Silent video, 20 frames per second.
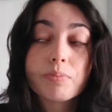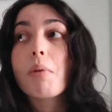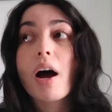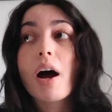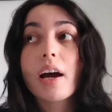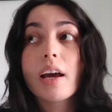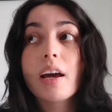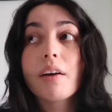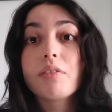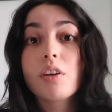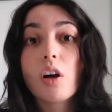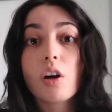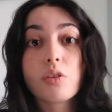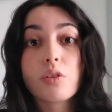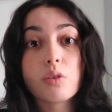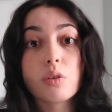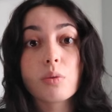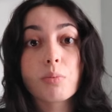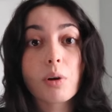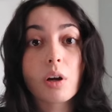I have gone
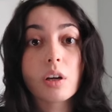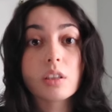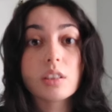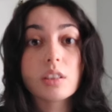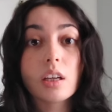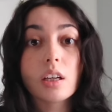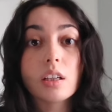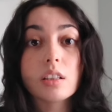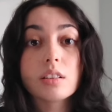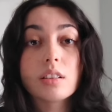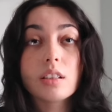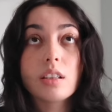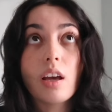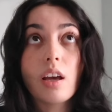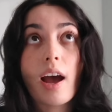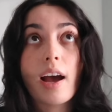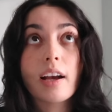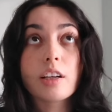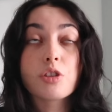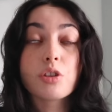through the process
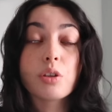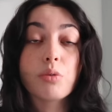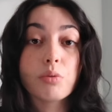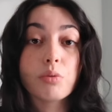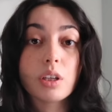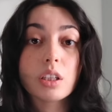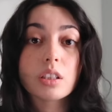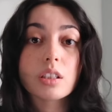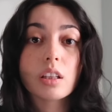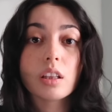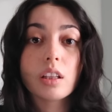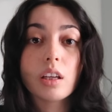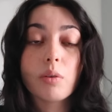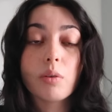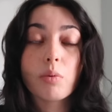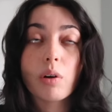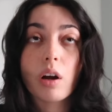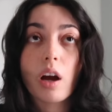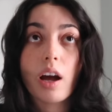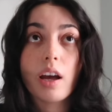actually recently
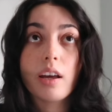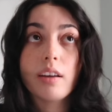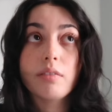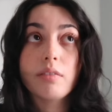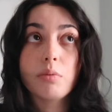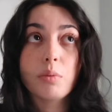where I